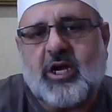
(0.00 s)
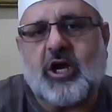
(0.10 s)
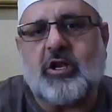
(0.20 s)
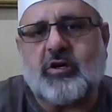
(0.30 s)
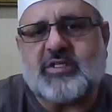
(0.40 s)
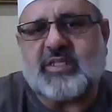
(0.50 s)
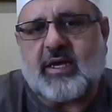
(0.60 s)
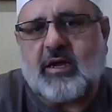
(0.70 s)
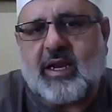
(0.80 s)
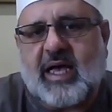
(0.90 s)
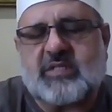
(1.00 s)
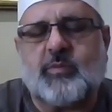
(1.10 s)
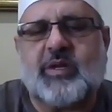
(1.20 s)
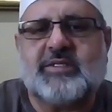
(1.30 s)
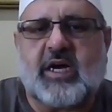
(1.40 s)
It looks like glass,
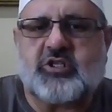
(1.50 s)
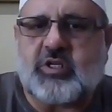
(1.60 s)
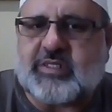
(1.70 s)
but it's actually